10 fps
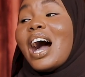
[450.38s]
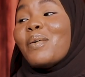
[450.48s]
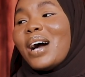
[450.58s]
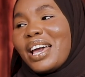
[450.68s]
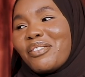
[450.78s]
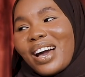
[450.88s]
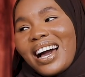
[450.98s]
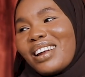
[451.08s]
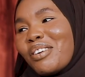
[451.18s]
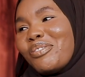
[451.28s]
Hauwa, if I
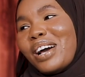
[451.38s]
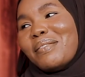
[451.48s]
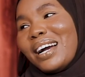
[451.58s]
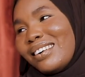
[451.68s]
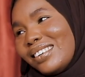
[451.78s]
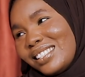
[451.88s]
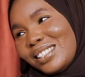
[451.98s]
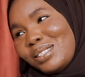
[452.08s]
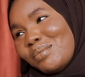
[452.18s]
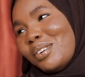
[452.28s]
cannot find my
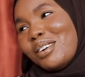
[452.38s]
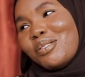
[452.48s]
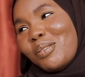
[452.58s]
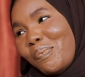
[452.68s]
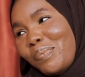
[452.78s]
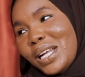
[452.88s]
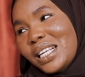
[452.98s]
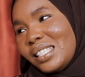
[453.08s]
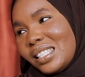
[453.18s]
cutting tomorrow, please.